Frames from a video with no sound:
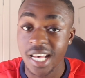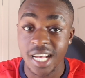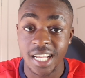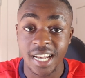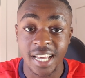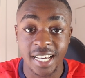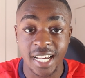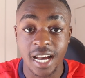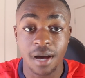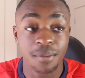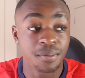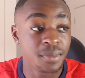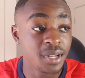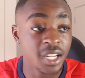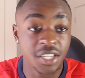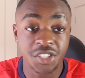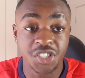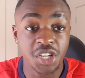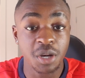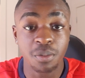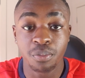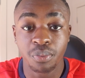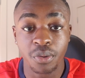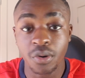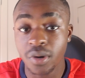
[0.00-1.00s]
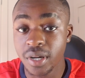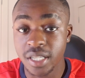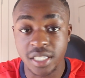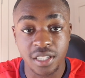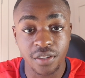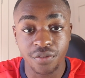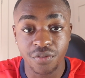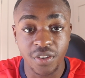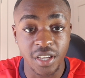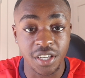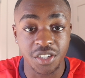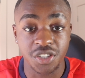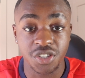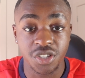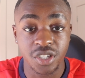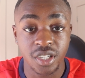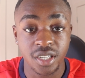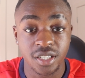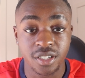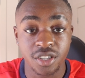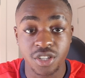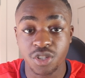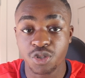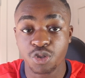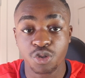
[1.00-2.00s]
Like I'm legit bored as a fish.
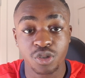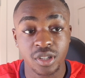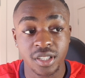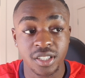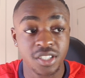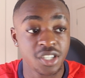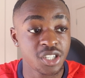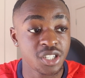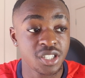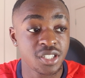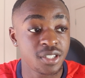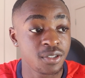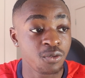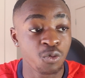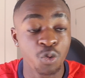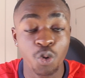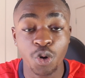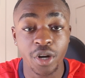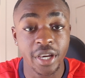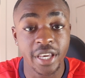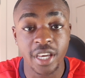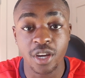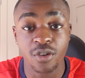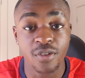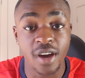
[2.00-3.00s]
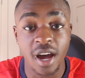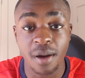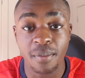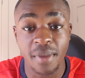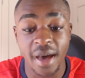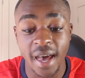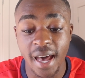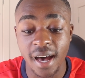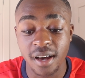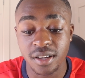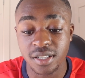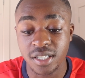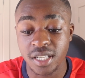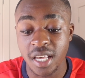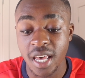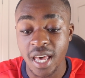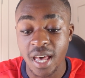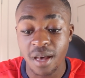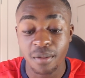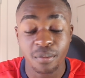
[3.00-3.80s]
Just walking around my house,